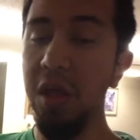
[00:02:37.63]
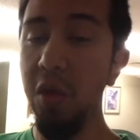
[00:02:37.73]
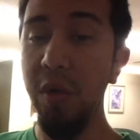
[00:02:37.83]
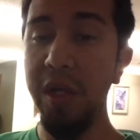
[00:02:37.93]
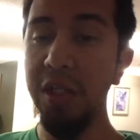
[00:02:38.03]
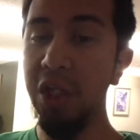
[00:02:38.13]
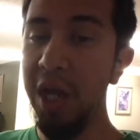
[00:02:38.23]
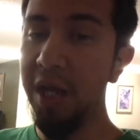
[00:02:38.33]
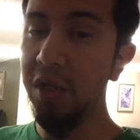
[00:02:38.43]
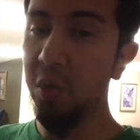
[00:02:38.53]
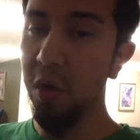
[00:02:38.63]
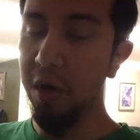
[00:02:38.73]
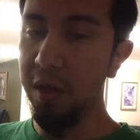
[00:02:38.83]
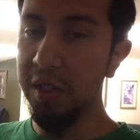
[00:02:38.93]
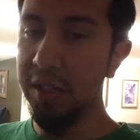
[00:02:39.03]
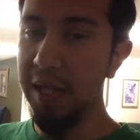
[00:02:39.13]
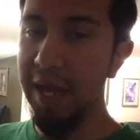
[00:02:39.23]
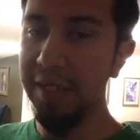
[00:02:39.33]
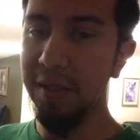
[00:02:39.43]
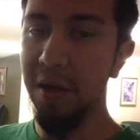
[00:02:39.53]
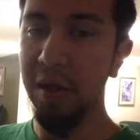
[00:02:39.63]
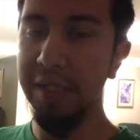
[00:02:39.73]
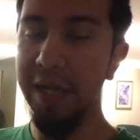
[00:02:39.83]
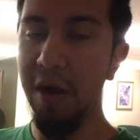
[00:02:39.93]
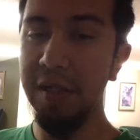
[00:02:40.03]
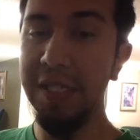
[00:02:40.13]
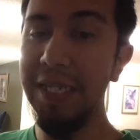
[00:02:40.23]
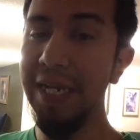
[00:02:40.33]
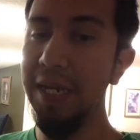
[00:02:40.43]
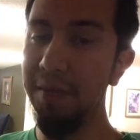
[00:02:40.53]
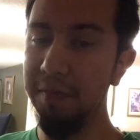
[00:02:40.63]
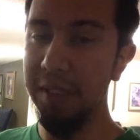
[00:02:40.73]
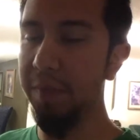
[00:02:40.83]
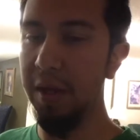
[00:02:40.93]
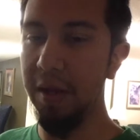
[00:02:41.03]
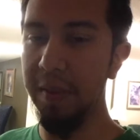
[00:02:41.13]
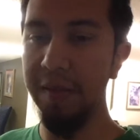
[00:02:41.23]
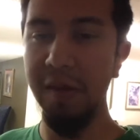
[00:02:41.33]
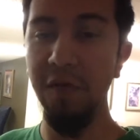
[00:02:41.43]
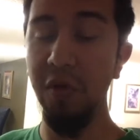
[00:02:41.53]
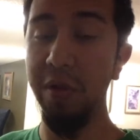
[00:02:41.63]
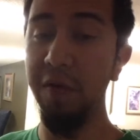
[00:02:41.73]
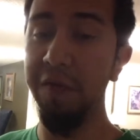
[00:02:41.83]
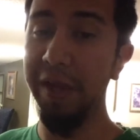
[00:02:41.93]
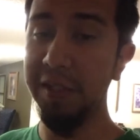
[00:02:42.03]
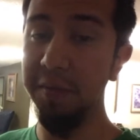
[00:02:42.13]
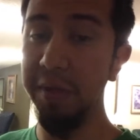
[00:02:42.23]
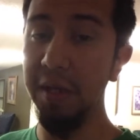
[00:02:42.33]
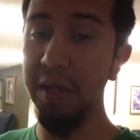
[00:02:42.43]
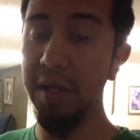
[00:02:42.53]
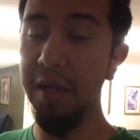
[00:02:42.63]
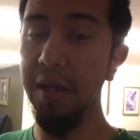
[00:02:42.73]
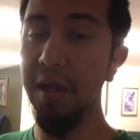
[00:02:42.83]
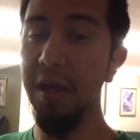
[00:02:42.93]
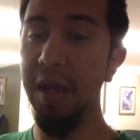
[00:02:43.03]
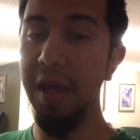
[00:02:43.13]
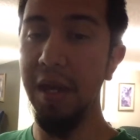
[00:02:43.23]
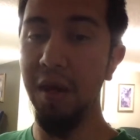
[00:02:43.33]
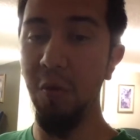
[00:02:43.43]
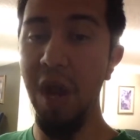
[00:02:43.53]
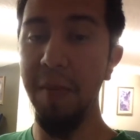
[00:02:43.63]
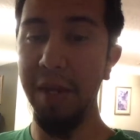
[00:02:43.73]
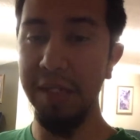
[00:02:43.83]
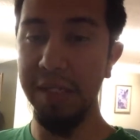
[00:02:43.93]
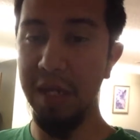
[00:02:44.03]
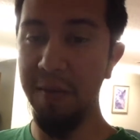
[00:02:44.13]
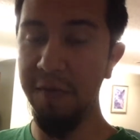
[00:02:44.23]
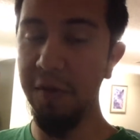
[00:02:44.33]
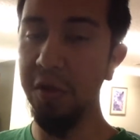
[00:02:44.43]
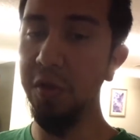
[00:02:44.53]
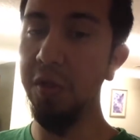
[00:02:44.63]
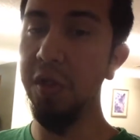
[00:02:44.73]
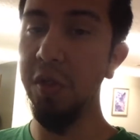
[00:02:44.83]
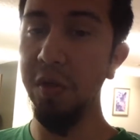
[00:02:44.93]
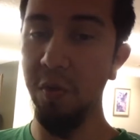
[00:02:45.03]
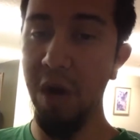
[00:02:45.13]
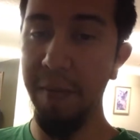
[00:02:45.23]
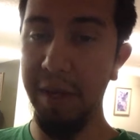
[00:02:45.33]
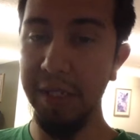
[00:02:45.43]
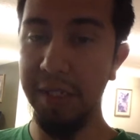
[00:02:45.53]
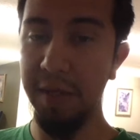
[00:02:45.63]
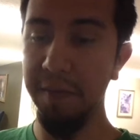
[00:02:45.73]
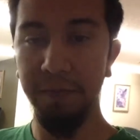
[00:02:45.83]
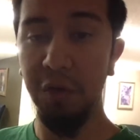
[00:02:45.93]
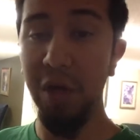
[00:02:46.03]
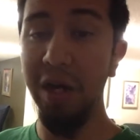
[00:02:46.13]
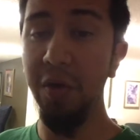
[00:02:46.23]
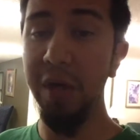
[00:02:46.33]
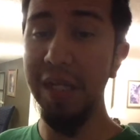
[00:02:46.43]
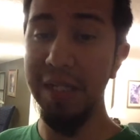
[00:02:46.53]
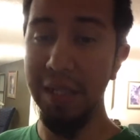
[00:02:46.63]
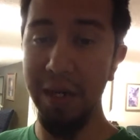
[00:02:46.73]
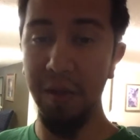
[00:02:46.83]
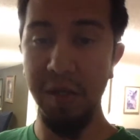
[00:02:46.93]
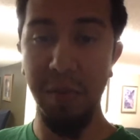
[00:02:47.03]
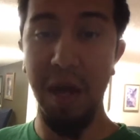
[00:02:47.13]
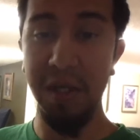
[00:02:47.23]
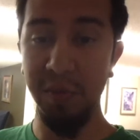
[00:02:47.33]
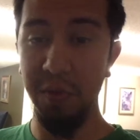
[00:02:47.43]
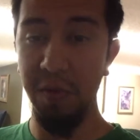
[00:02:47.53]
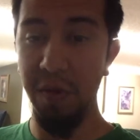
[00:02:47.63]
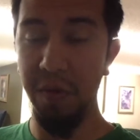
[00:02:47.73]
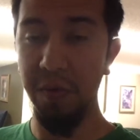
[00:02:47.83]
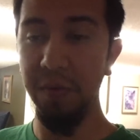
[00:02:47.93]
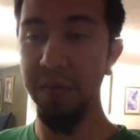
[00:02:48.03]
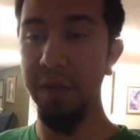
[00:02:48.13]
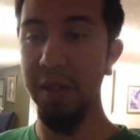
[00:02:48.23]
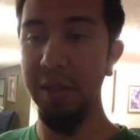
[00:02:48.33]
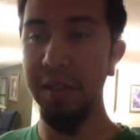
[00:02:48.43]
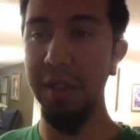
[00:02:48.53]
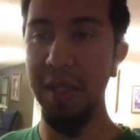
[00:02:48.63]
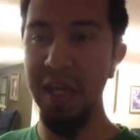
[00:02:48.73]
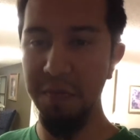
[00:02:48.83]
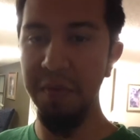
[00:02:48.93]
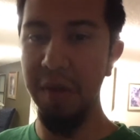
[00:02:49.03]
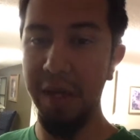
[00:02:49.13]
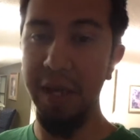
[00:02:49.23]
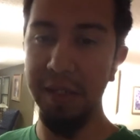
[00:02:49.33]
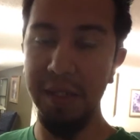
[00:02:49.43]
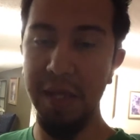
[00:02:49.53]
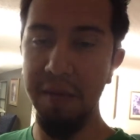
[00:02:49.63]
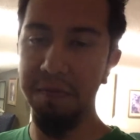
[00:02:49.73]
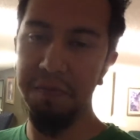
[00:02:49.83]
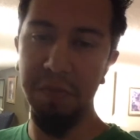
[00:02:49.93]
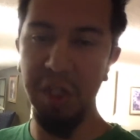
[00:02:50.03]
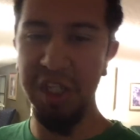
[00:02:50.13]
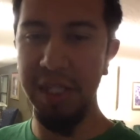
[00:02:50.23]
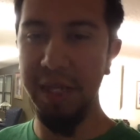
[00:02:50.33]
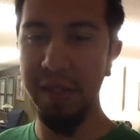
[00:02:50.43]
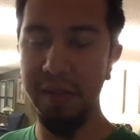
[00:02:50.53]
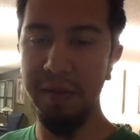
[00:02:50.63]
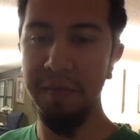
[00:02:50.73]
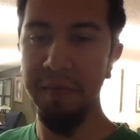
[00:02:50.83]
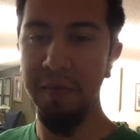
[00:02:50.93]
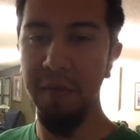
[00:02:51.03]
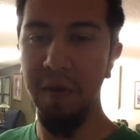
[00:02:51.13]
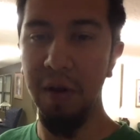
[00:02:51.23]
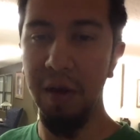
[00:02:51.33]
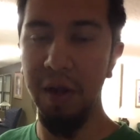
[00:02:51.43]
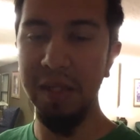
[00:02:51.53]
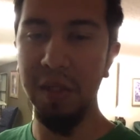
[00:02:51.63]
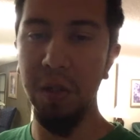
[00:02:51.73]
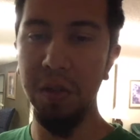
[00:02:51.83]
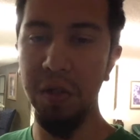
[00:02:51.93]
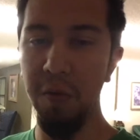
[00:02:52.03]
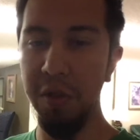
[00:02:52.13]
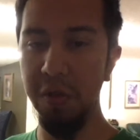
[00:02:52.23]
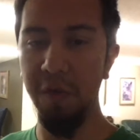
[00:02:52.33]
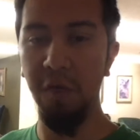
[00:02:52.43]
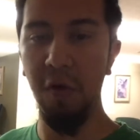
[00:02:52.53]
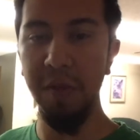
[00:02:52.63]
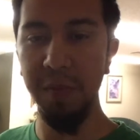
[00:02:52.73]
you can change words as long as they are synonyms. This gives you a little flexibility in a rhyming scheme if you choose to use a rhyming scheme. Try to do it as little as possible though, to keep just things as close to original form as